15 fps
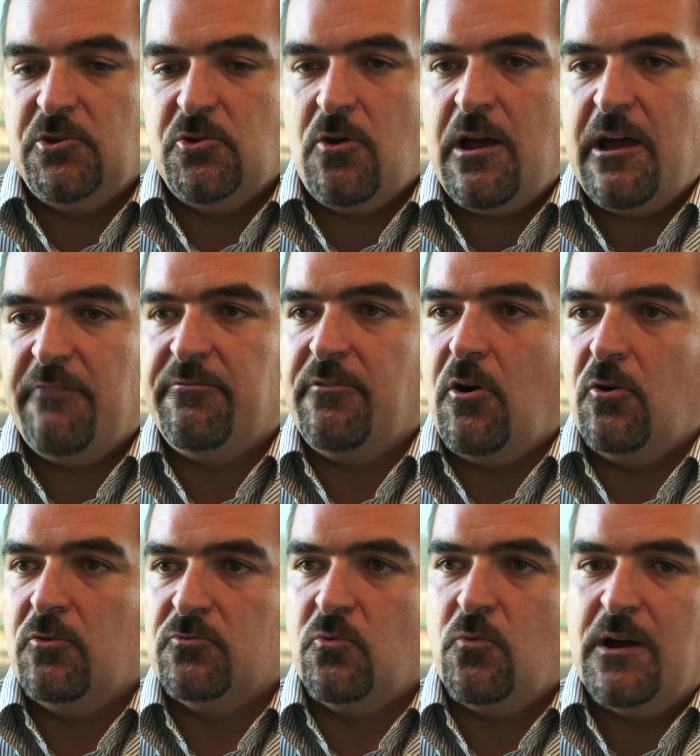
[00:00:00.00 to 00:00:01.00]
You have
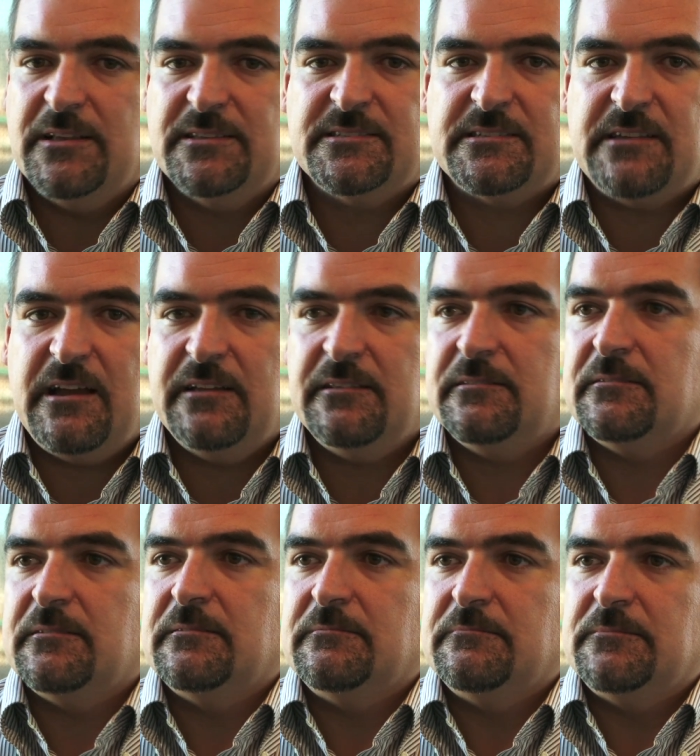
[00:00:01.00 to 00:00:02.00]
on one side
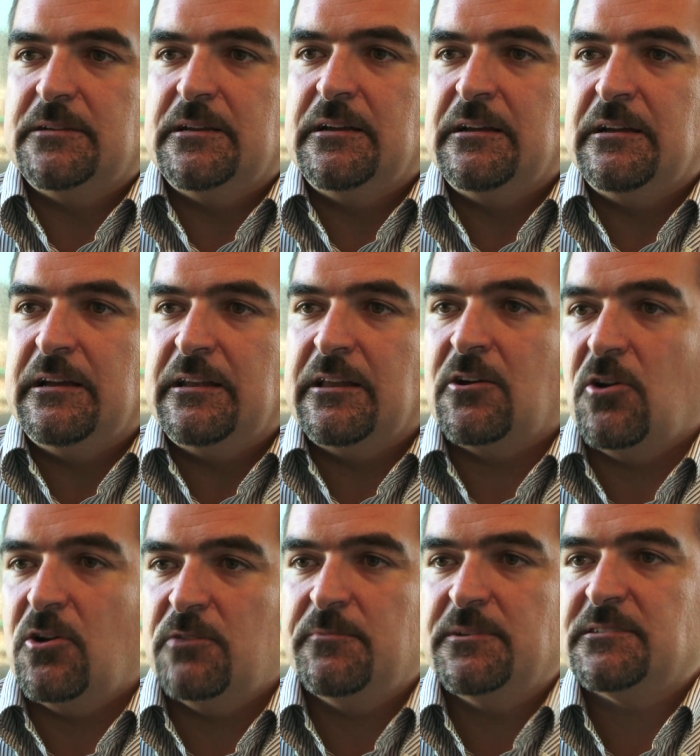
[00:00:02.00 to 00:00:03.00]
uh, an
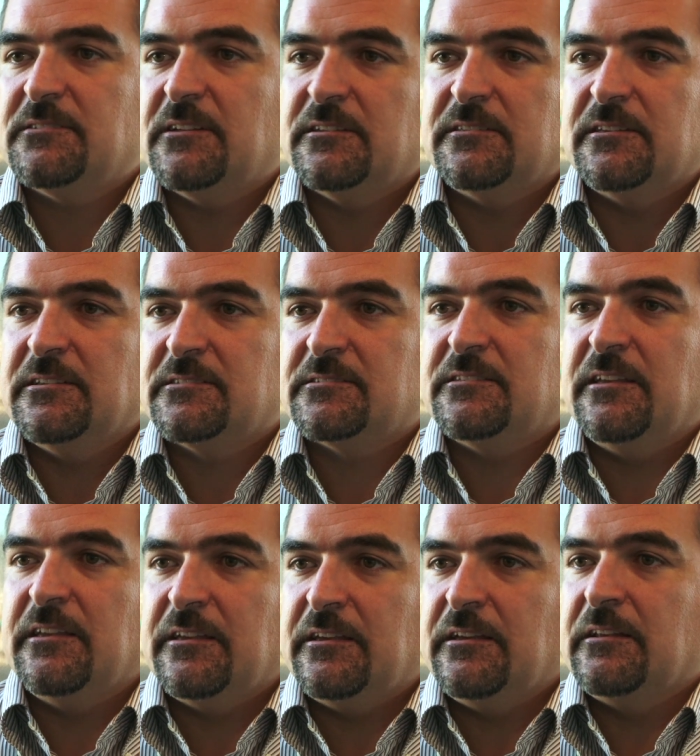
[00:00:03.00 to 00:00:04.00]
economist that is
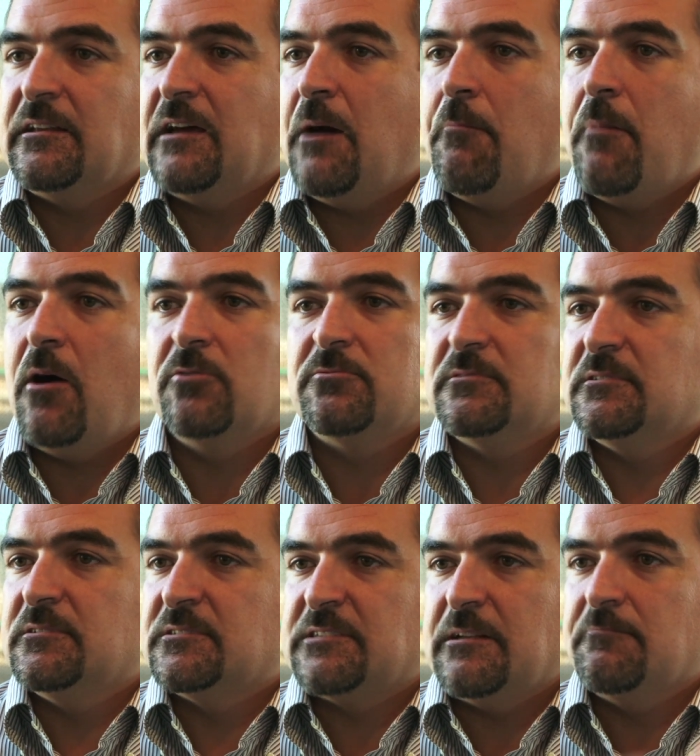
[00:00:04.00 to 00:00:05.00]
thinking about
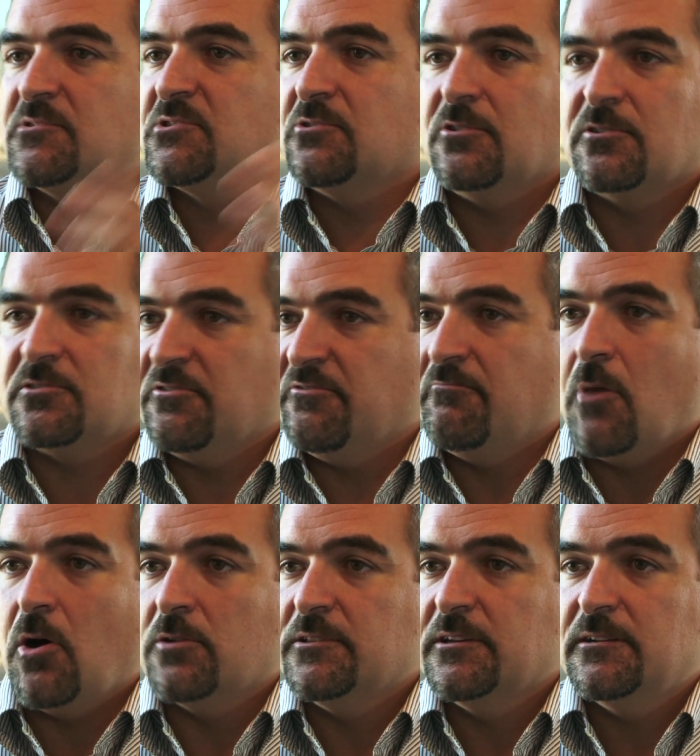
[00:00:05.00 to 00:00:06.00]
some sort of
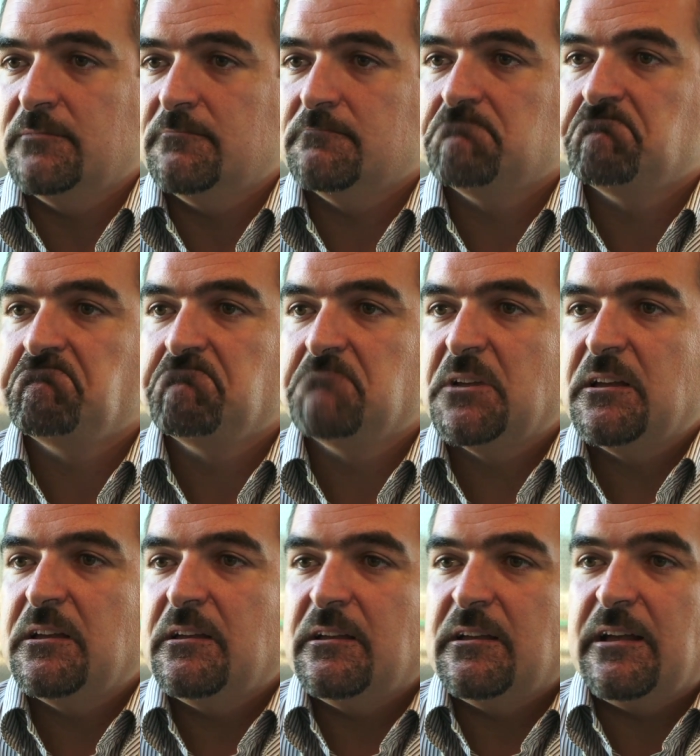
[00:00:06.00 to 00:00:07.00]
model,
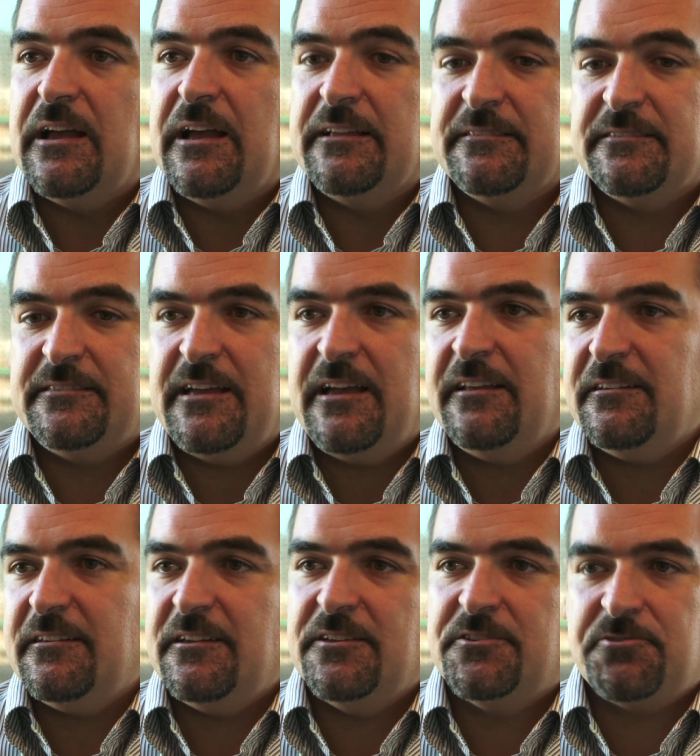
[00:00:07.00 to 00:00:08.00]
and
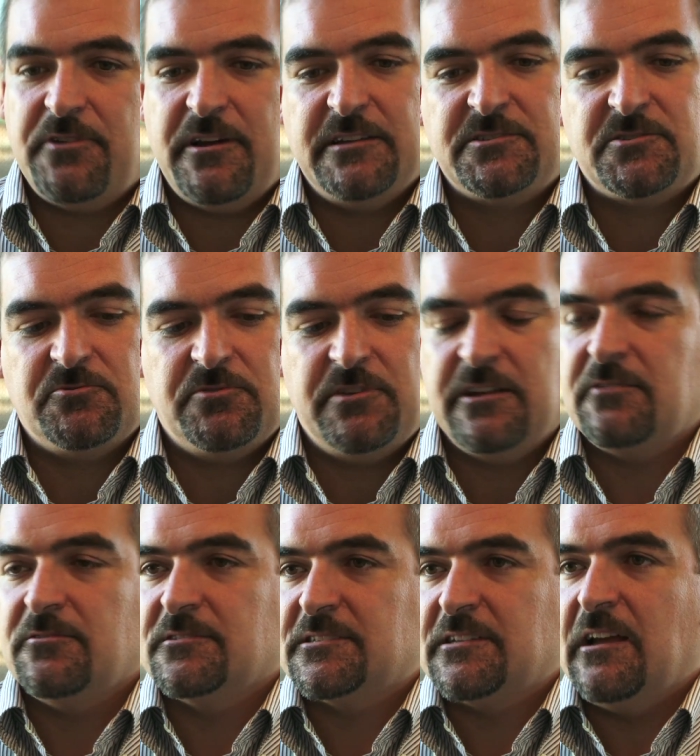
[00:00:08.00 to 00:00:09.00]
then he tries to
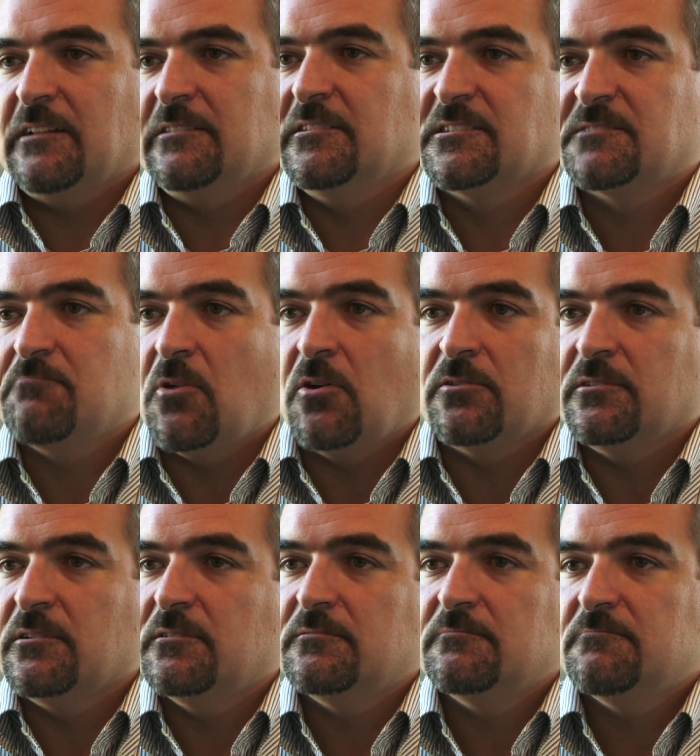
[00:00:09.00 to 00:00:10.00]
reconcile this
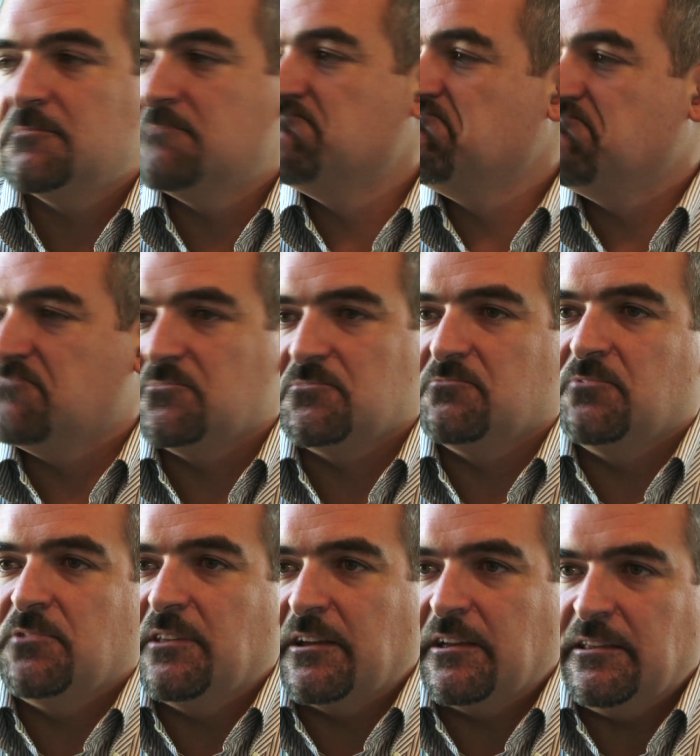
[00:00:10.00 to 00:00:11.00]
model
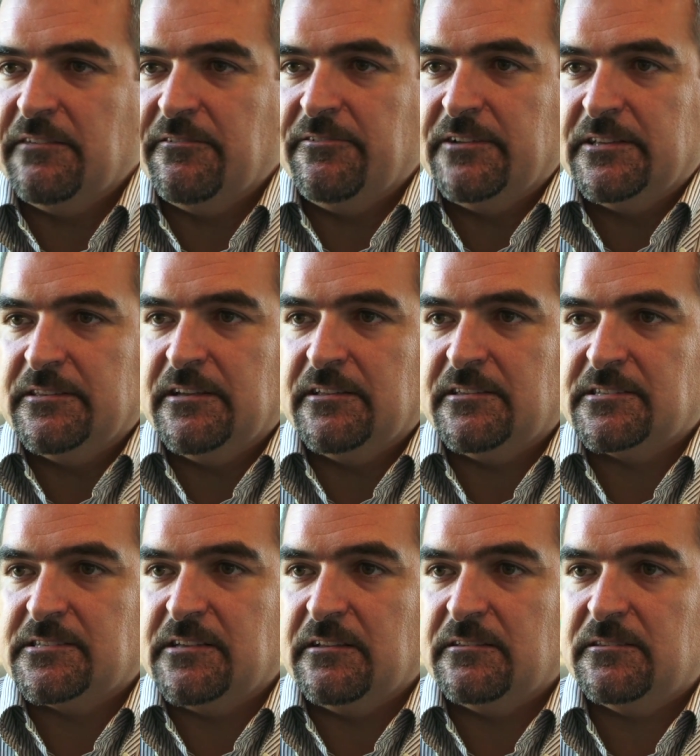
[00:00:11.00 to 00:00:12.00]
with a given data
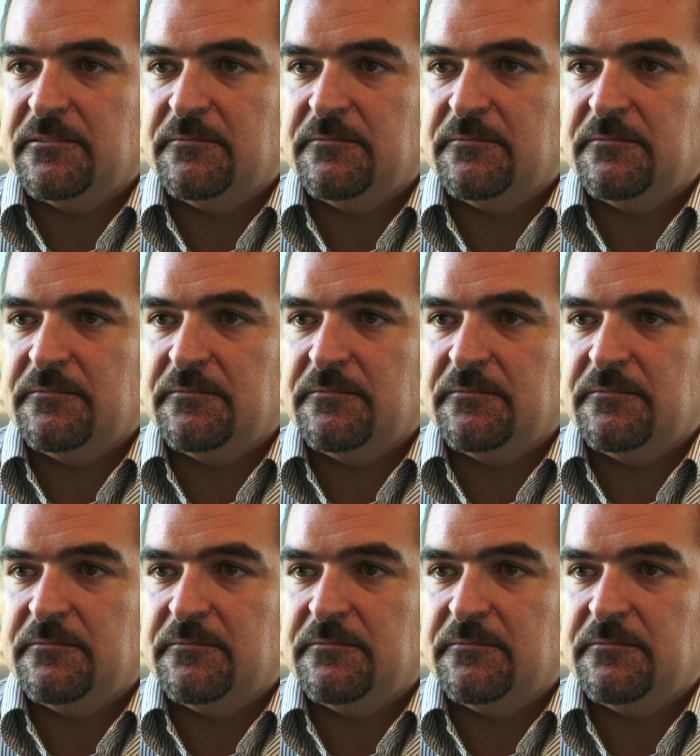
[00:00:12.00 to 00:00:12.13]
set.